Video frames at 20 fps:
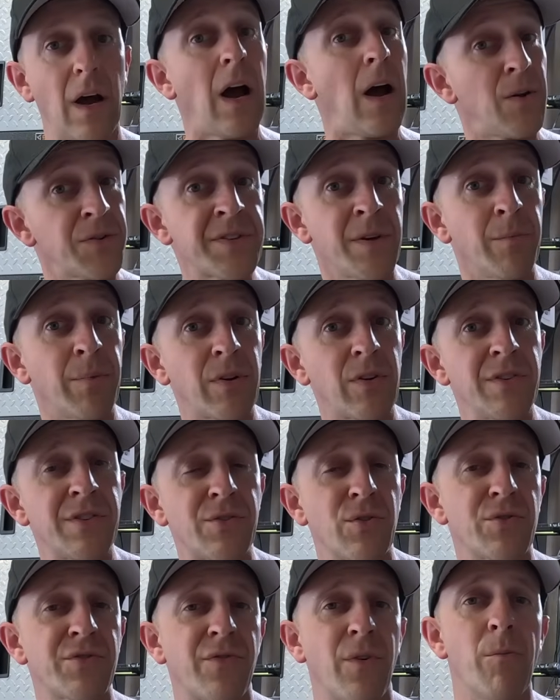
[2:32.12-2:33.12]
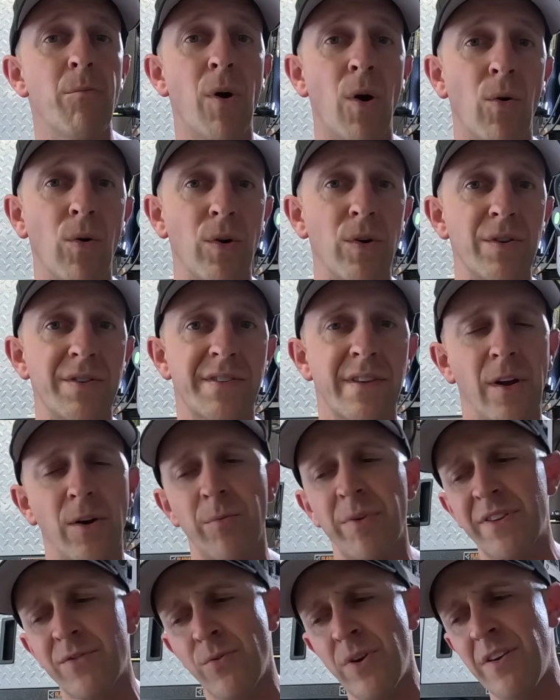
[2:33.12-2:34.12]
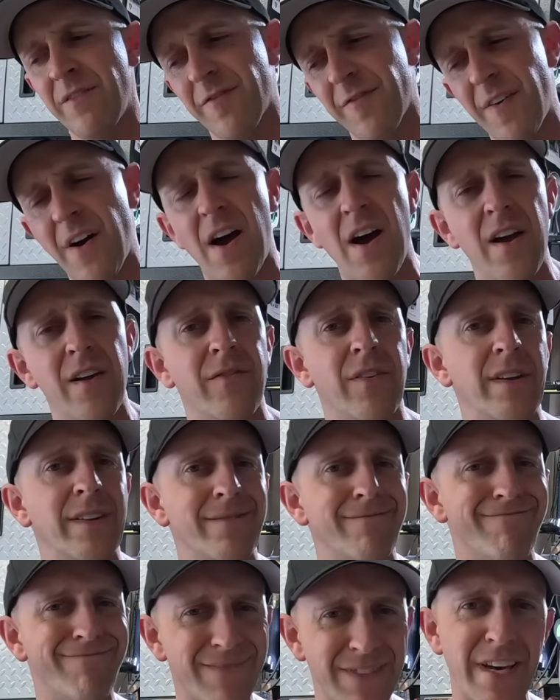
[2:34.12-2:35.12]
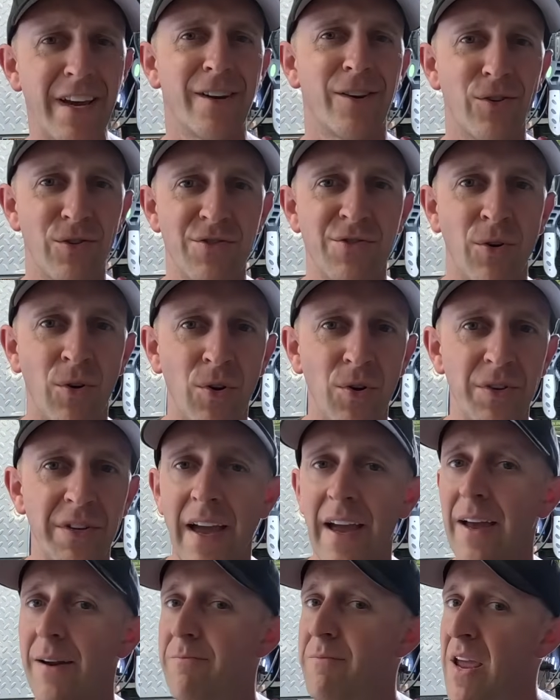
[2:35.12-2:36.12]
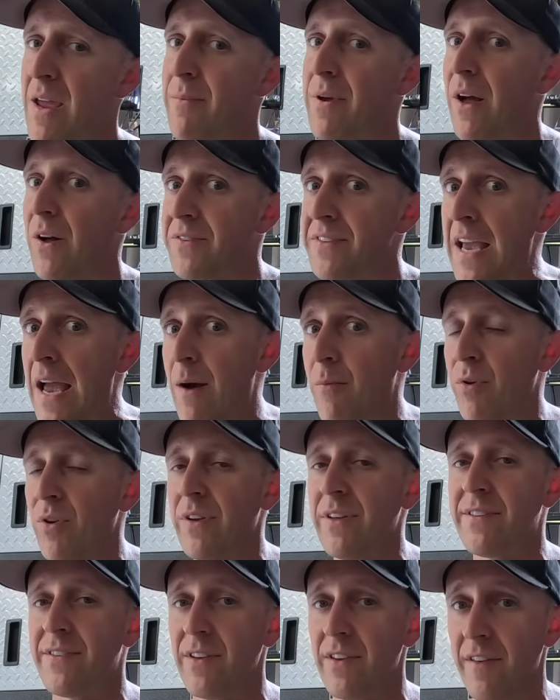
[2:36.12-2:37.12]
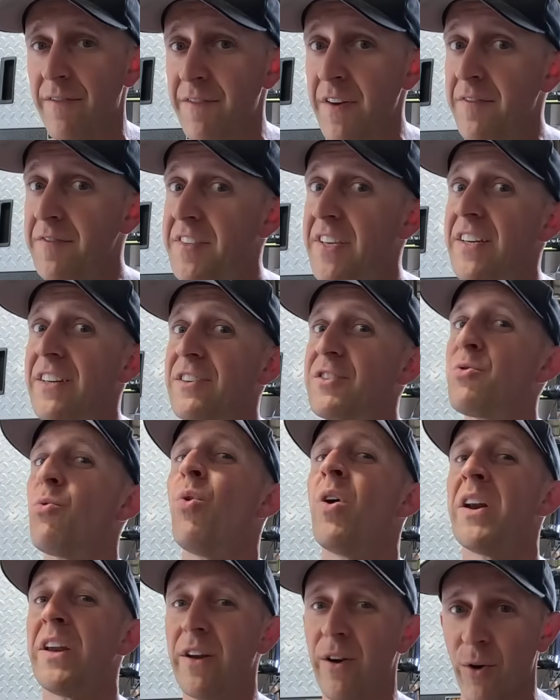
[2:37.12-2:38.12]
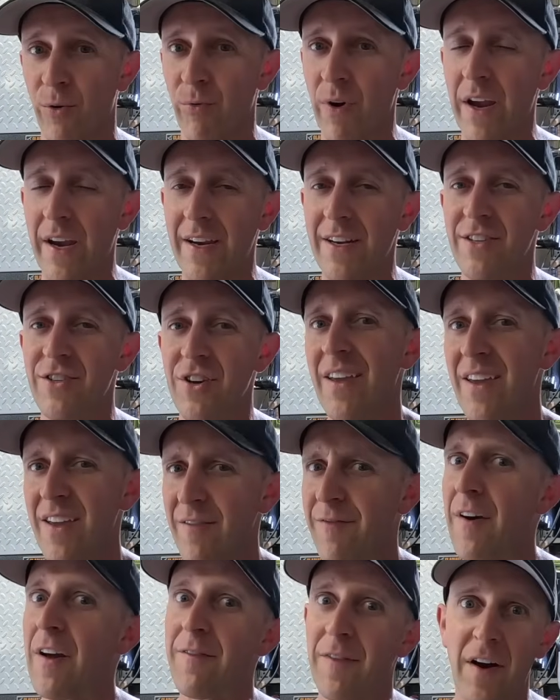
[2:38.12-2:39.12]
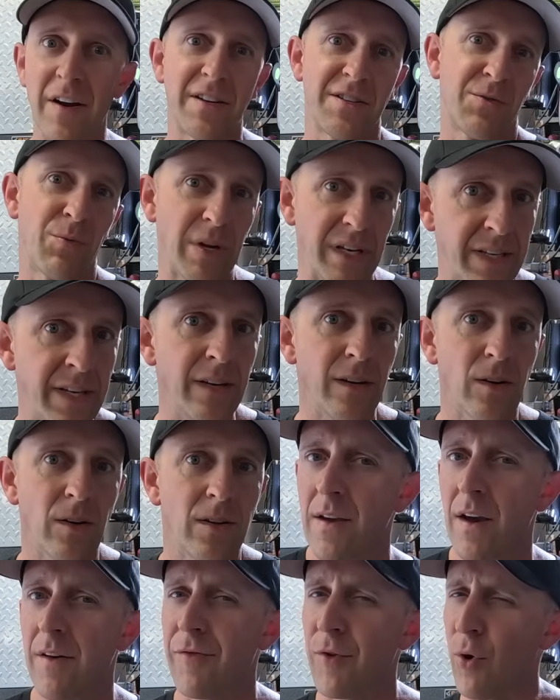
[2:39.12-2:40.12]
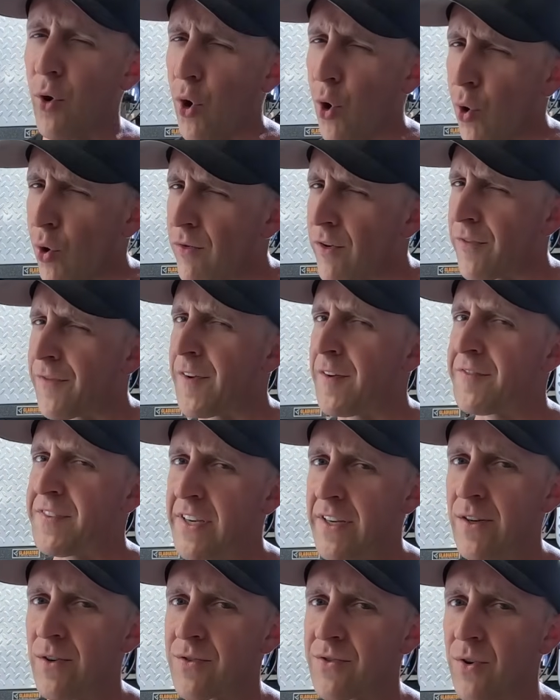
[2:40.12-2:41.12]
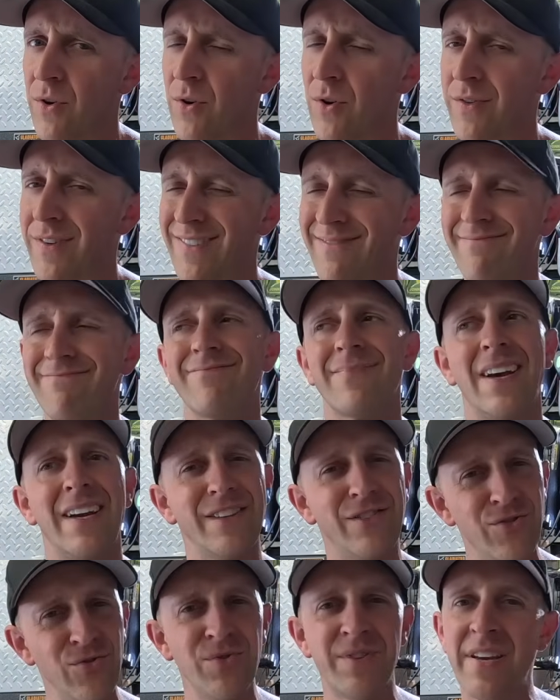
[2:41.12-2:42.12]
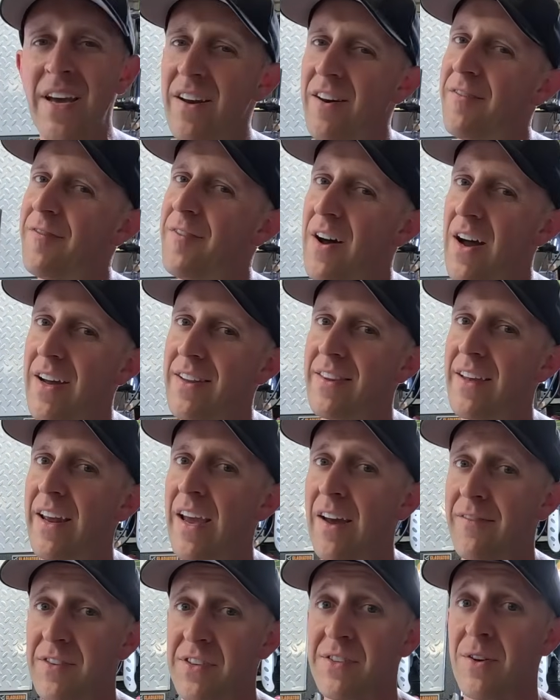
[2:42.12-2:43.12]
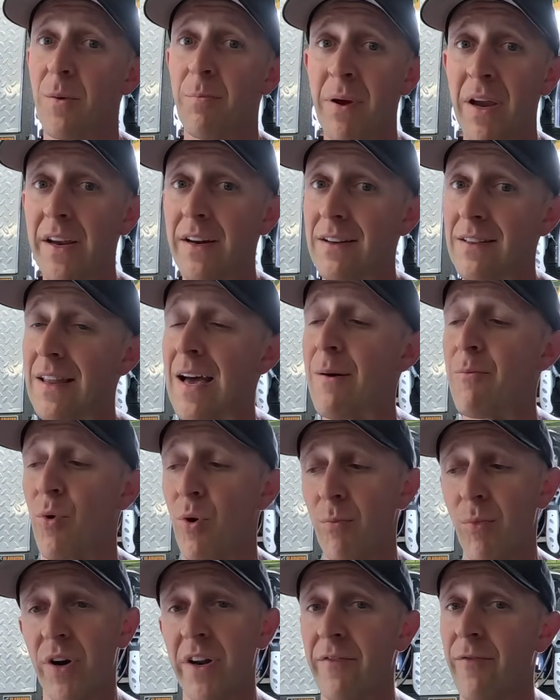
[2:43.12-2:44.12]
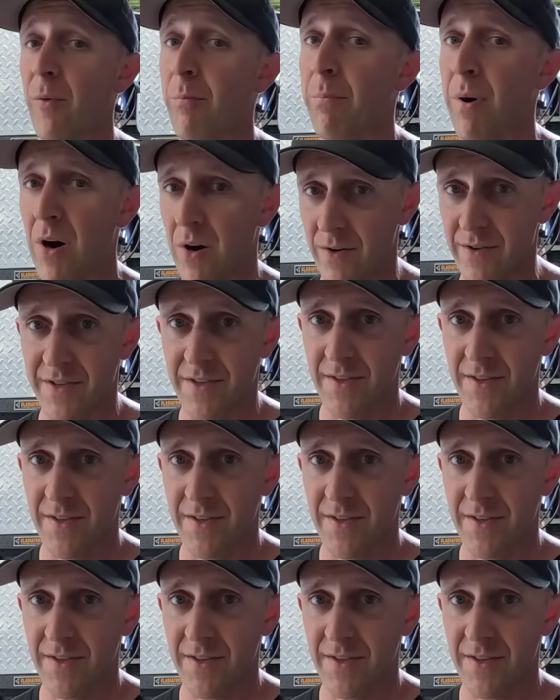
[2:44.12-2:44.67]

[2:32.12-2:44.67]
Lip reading: I'll typically search for mowers that are between 5 and 10 years old, and maybe I'll dabble into the 15 to 20 year range if I find a sweet deal. If they're over 15 years old, I do tend to find that I have to start paying a lot more money for parts.